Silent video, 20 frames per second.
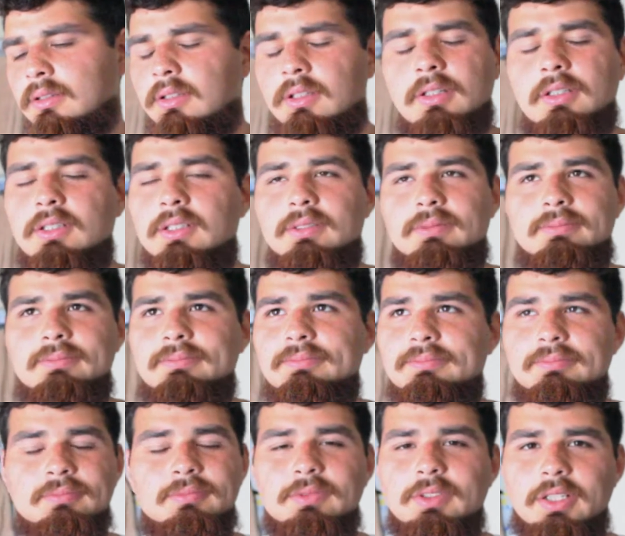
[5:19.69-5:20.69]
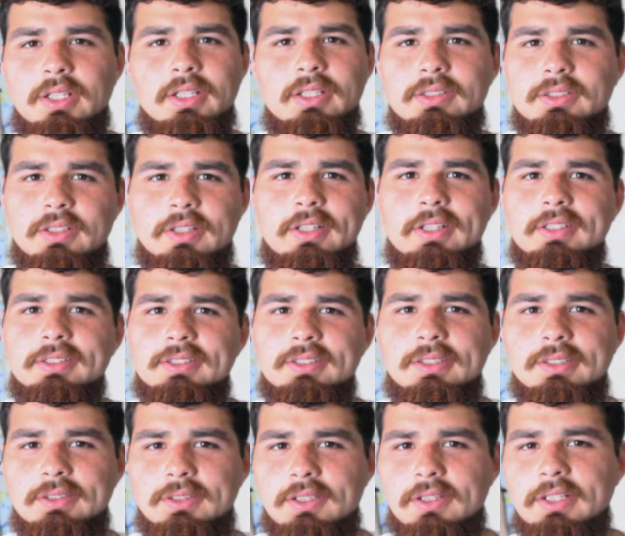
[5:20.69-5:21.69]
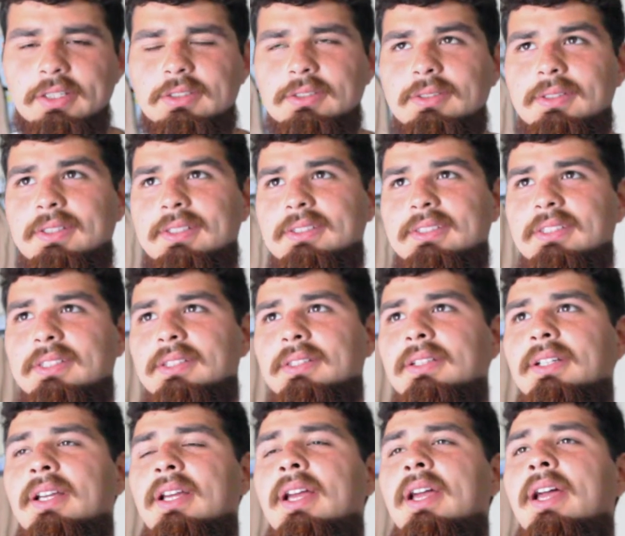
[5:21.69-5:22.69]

No, no, no, three three years ago, three two years ago.